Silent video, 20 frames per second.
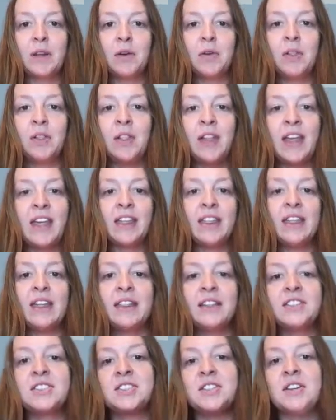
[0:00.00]
link
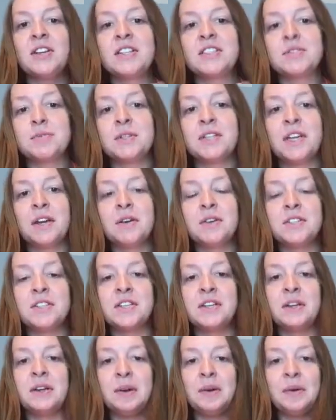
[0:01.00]
that the students would go
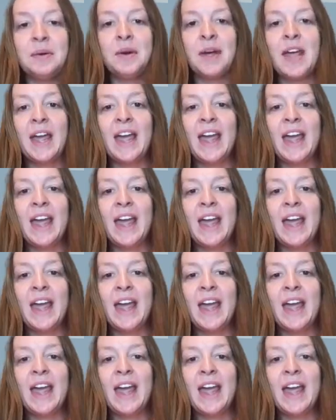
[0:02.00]
to